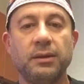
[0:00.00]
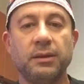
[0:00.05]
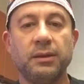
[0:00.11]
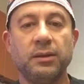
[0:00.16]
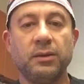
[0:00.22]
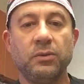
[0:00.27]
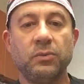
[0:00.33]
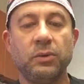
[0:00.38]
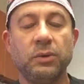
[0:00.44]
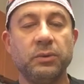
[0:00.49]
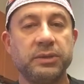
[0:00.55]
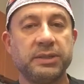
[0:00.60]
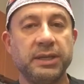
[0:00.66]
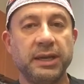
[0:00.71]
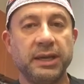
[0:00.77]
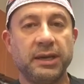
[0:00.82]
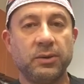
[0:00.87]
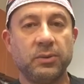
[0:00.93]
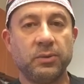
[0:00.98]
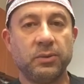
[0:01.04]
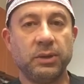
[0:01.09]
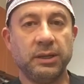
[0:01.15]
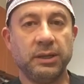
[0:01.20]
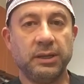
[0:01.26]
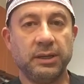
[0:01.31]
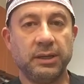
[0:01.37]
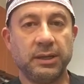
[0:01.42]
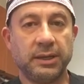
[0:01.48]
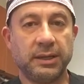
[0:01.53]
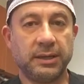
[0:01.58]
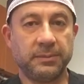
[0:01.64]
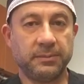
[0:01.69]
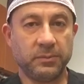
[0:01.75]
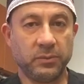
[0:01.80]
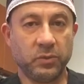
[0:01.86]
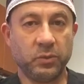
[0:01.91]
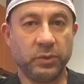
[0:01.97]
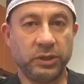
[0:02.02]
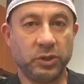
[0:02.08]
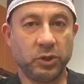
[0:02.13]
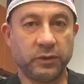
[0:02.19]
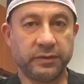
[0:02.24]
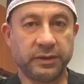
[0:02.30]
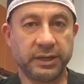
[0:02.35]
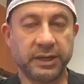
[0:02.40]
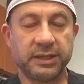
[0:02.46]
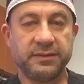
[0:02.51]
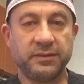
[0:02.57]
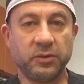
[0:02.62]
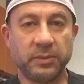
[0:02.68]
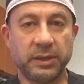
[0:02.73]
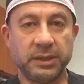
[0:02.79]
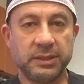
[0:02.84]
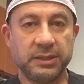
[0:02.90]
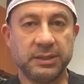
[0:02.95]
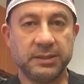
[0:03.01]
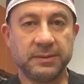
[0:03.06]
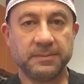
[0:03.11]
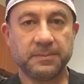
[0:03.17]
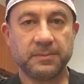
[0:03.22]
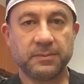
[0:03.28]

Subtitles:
We will see how we do over the next few months.